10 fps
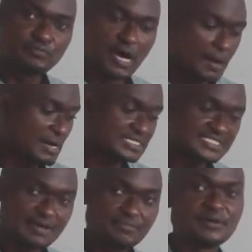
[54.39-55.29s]

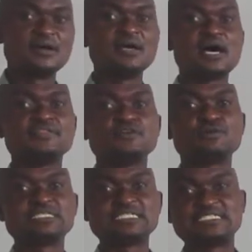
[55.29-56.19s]
amongst them and then
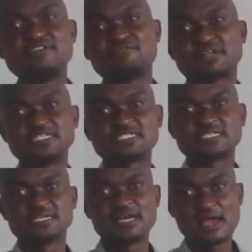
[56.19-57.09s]
what is different
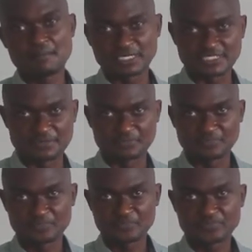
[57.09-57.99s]
amongst them.
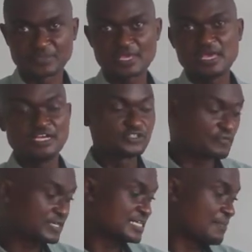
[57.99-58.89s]
So
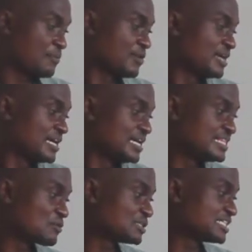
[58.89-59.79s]
for example, in
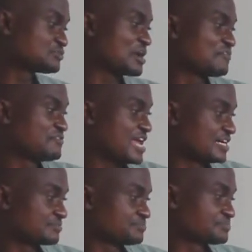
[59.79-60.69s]
the question you have here,